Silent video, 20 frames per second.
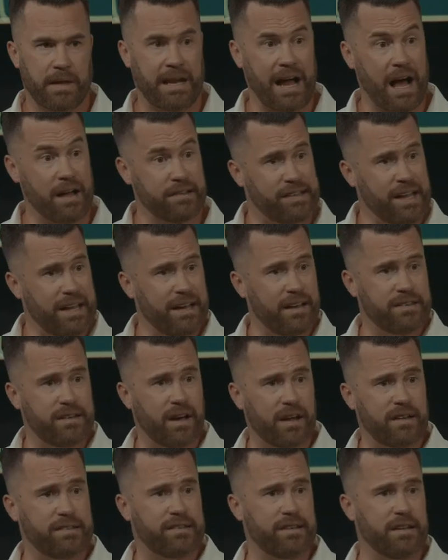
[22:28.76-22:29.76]
And Isaiah
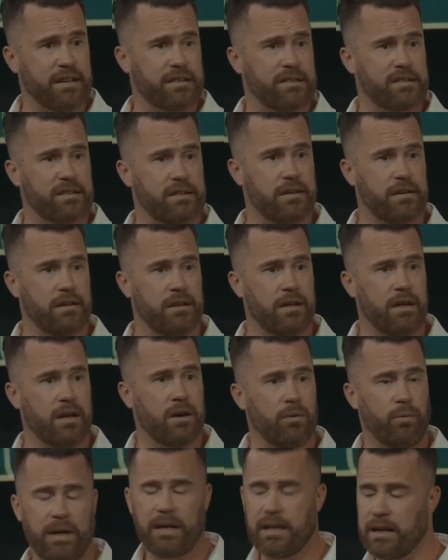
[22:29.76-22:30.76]
does this.
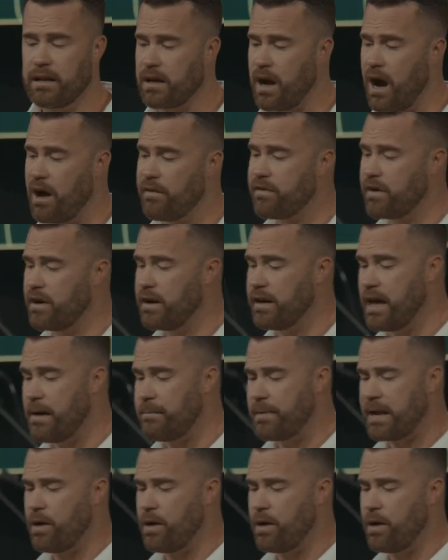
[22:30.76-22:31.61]
We didn't cover it yet,